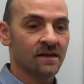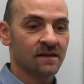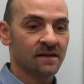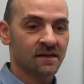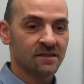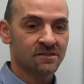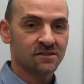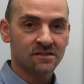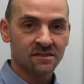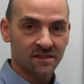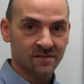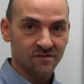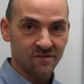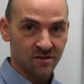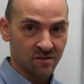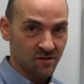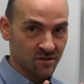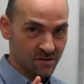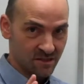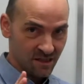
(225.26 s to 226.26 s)
it just gives
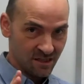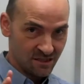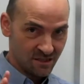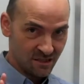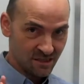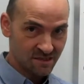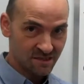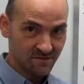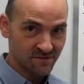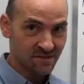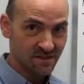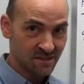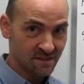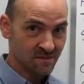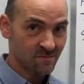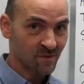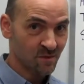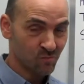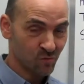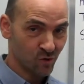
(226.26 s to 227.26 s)
your digestive
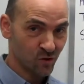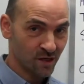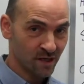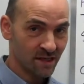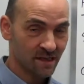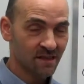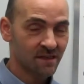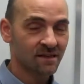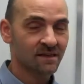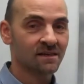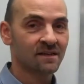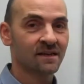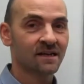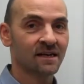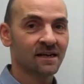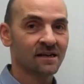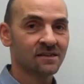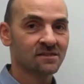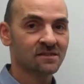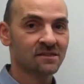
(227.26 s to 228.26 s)
system a break. It
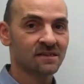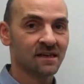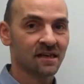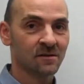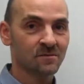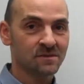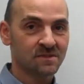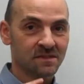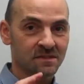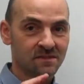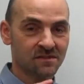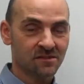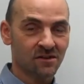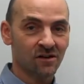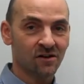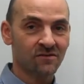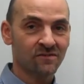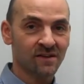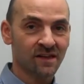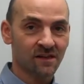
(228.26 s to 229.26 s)
actually helps to
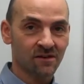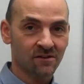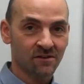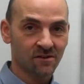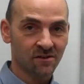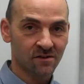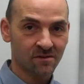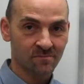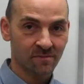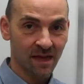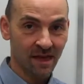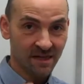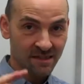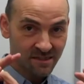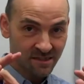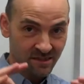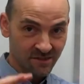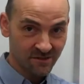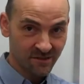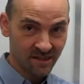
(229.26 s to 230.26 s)
starve down all the
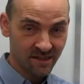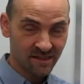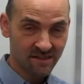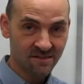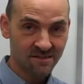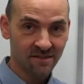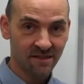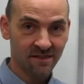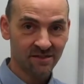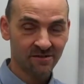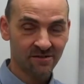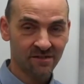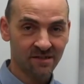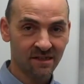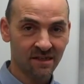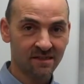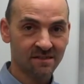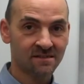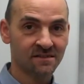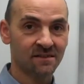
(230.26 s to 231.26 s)
bacteria inside your
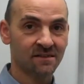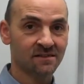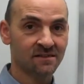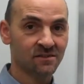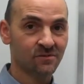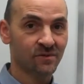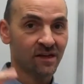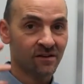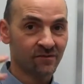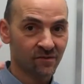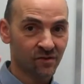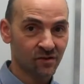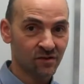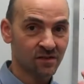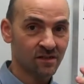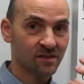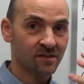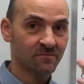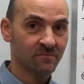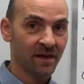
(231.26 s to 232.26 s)
intestine. So we have
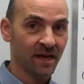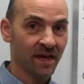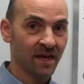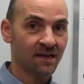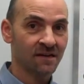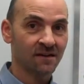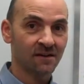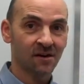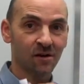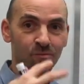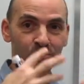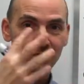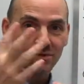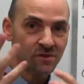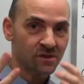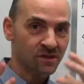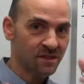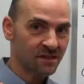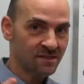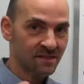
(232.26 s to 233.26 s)
good, bad, and
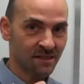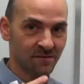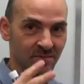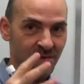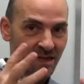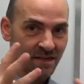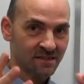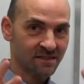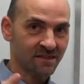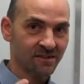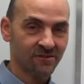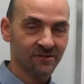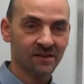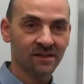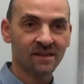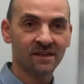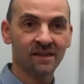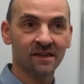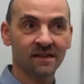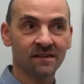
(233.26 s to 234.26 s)
opportunistic
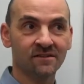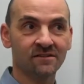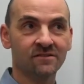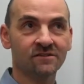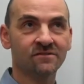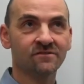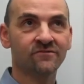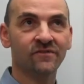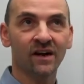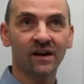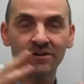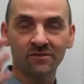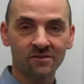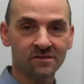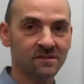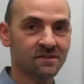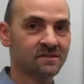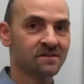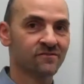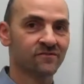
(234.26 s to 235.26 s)
bacteria and
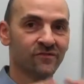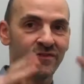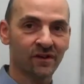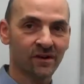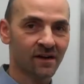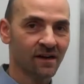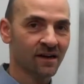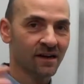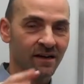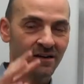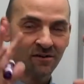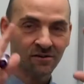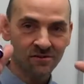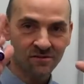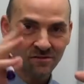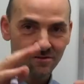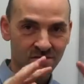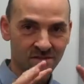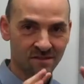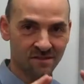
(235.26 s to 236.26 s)
viruses and fungi and all
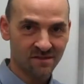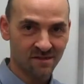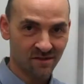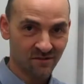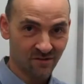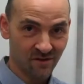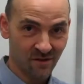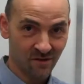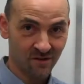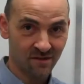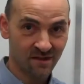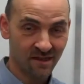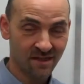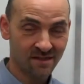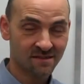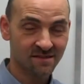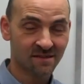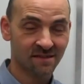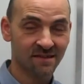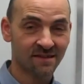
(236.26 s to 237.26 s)
sorts of stuff in our
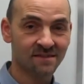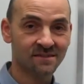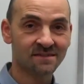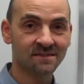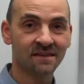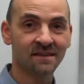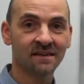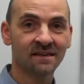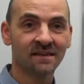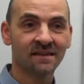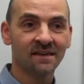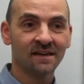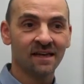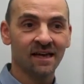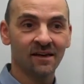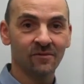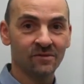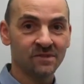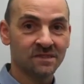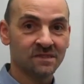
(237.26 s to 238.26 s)
intestines,
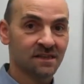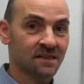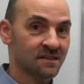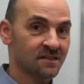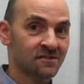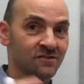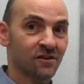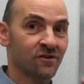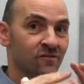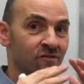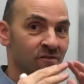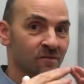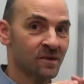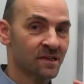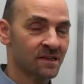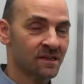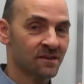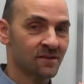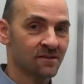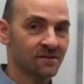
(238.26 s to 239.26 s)
and we just kind of starve them
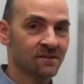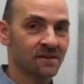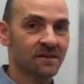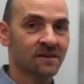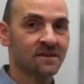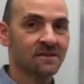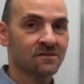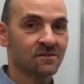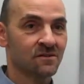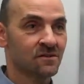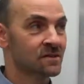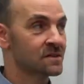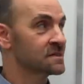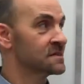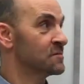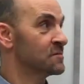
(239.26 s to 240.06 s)
all out. So then it's